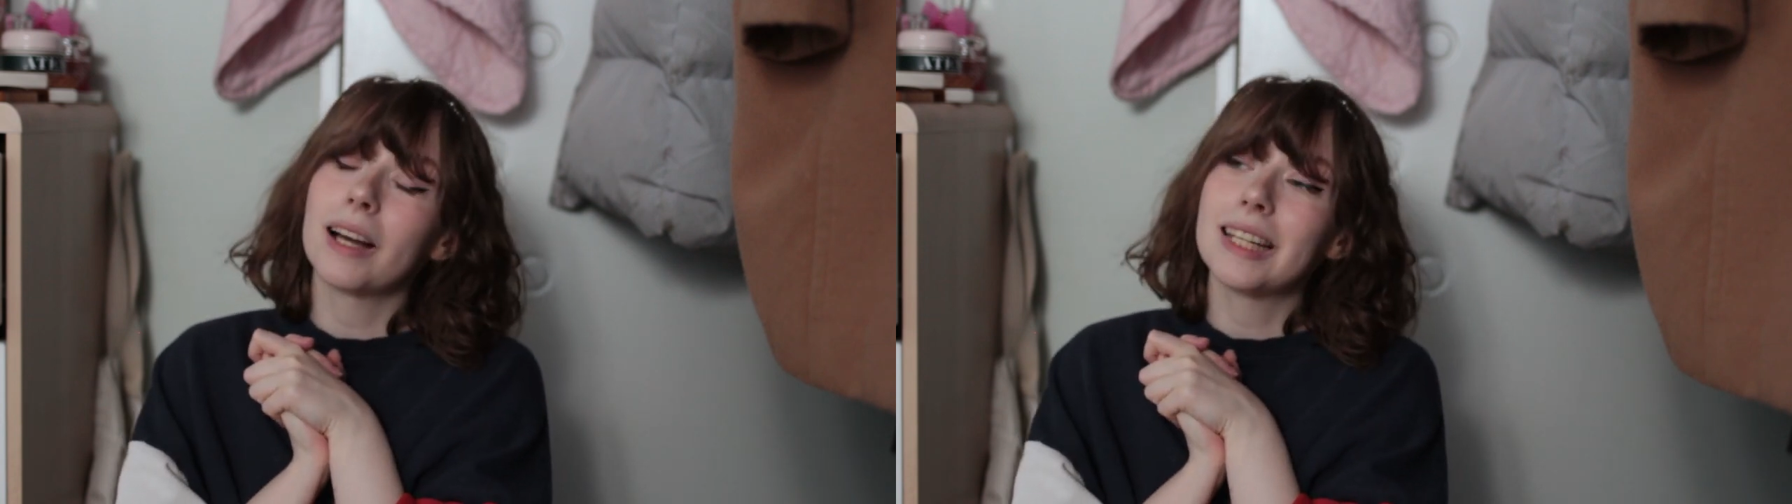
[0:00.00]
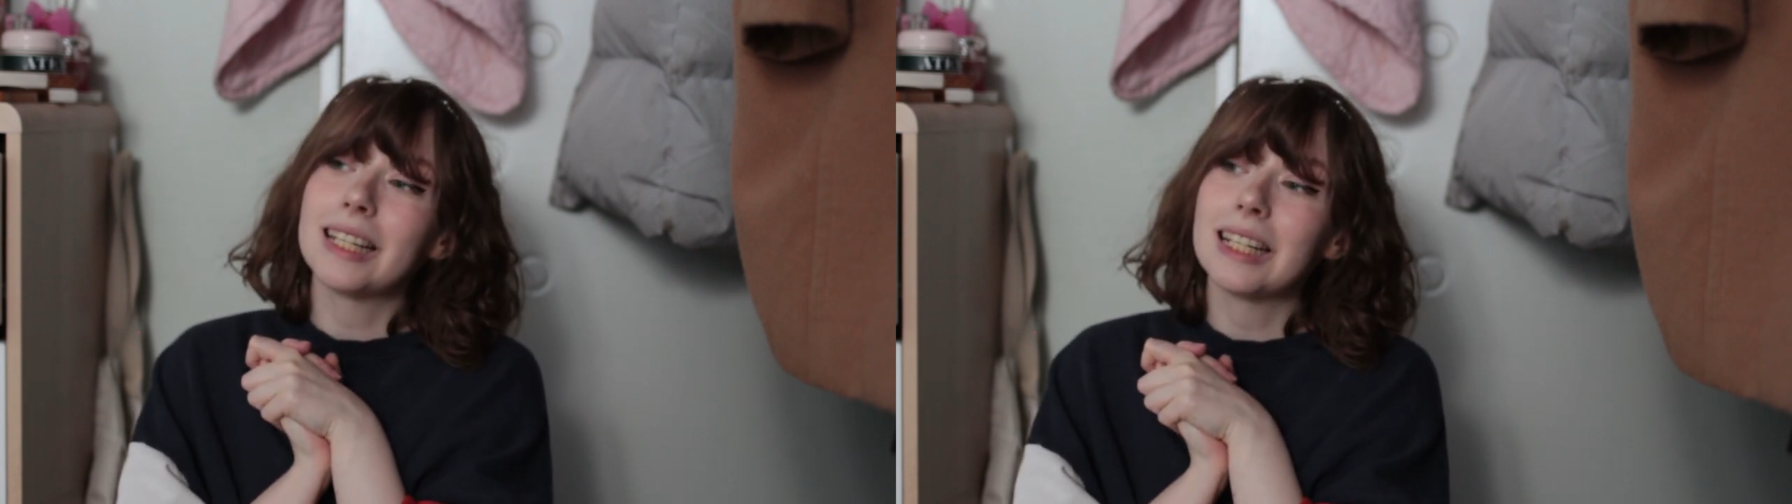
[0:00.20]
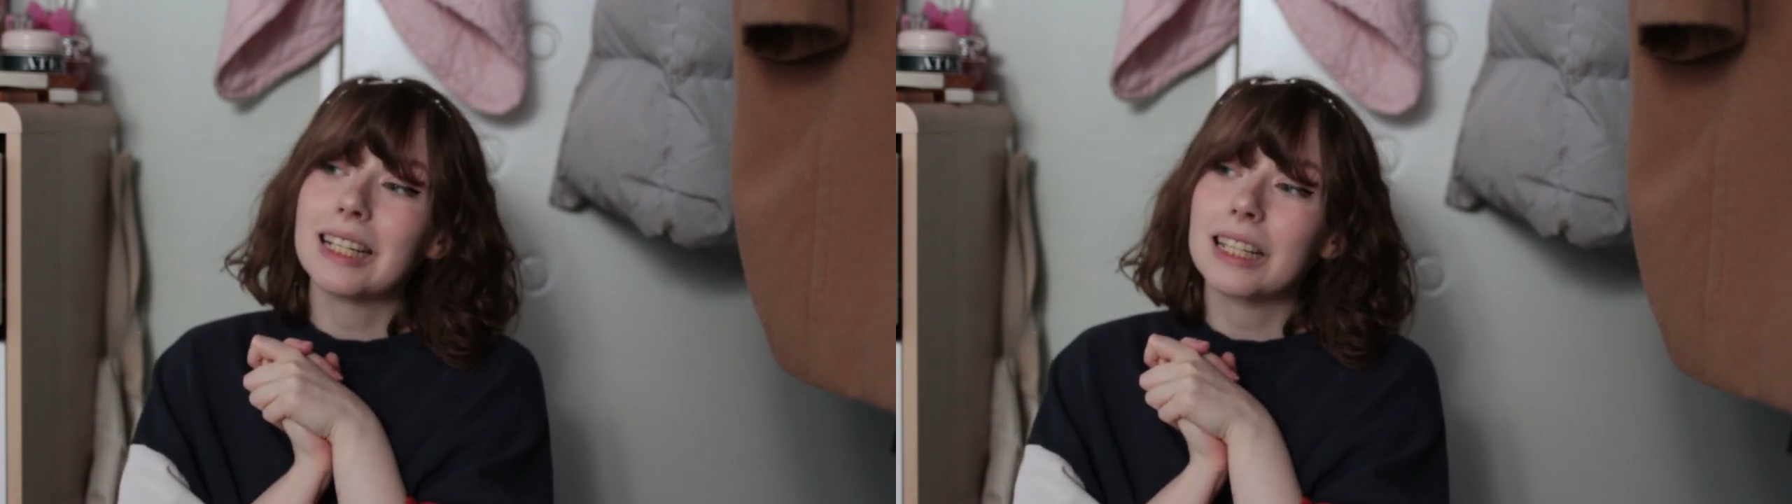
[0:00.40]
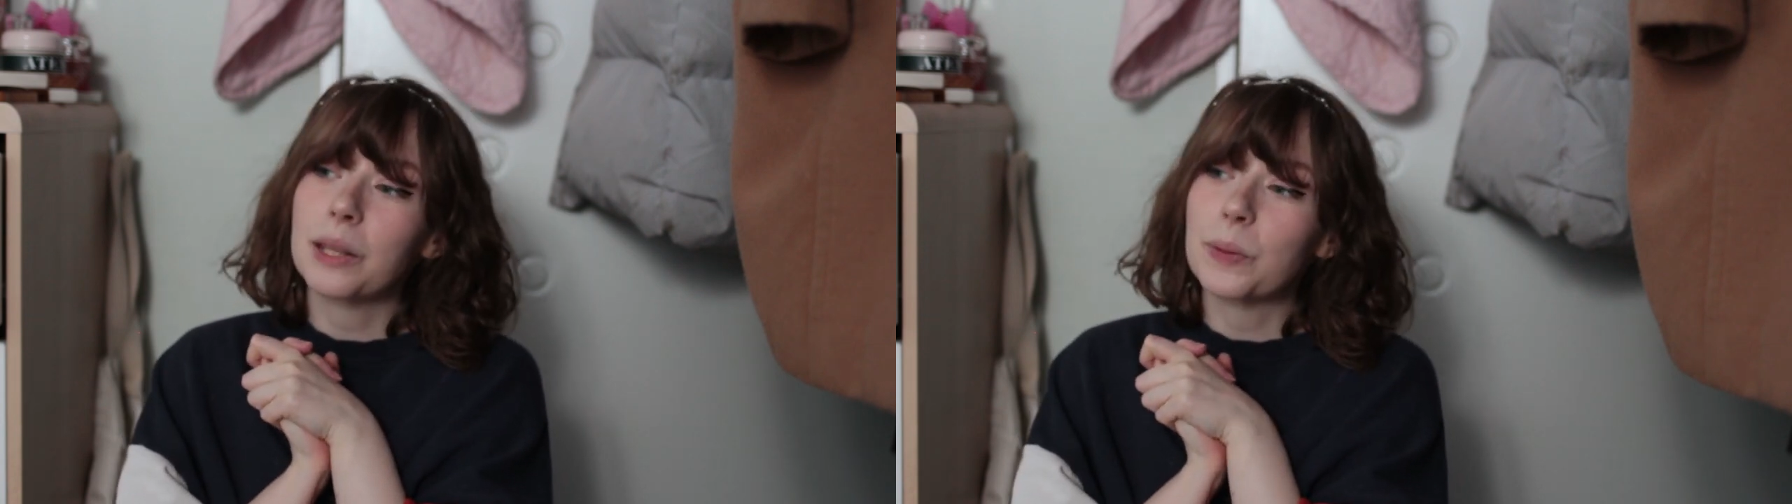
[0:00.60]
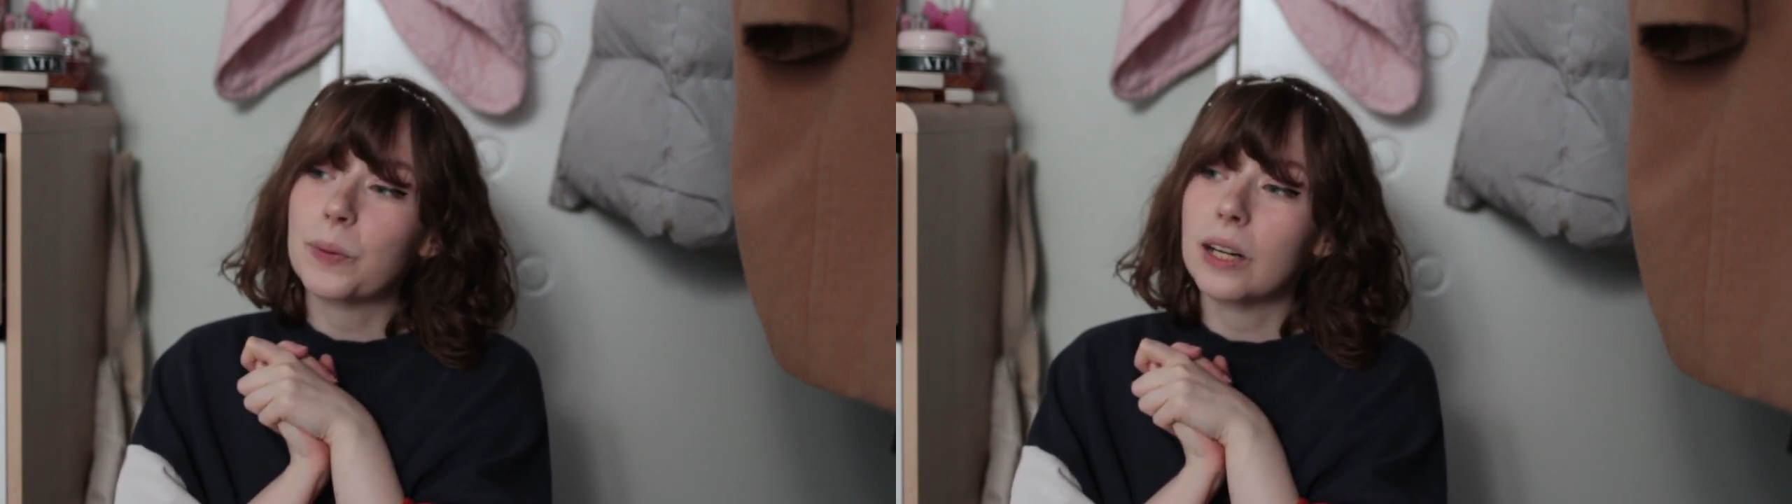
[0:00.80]
ideas
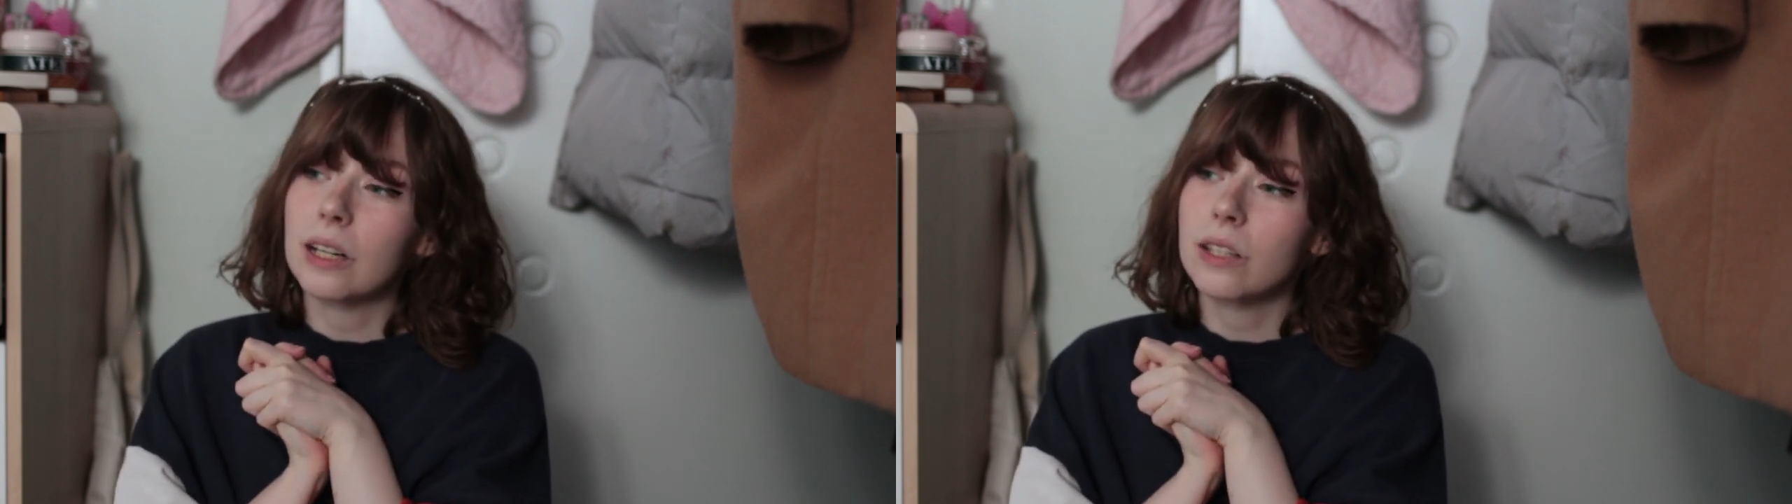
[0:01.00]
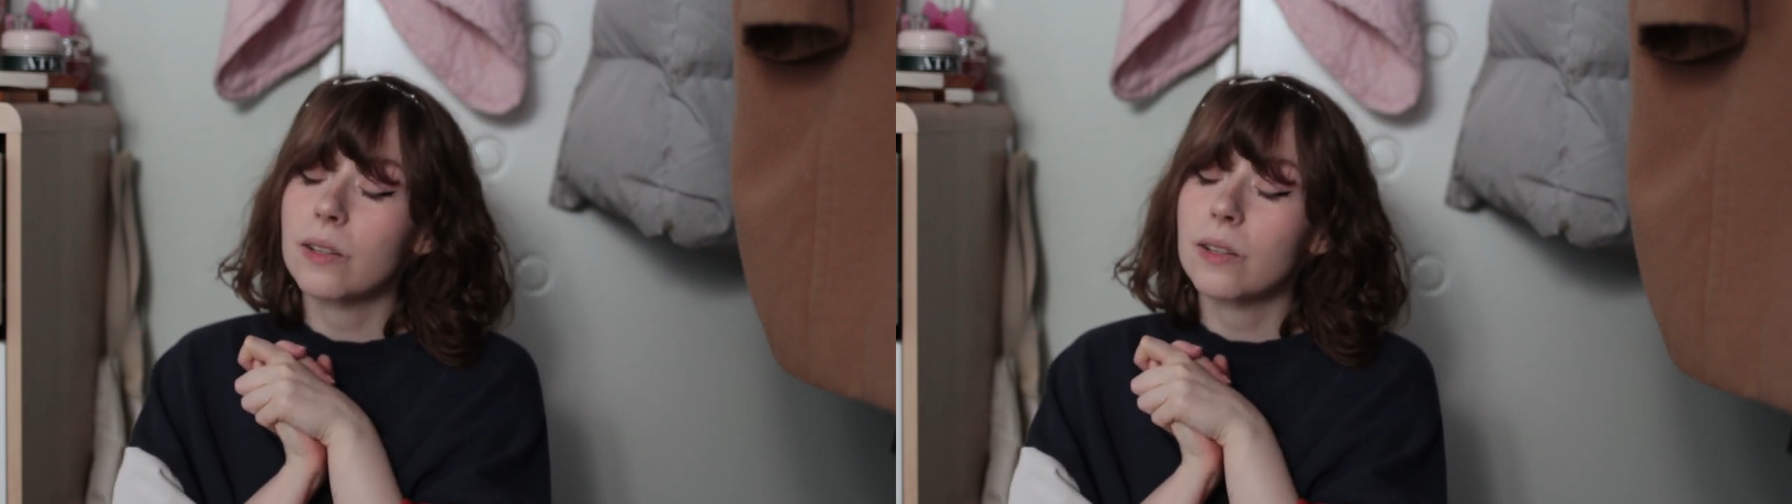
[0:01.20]
in the works.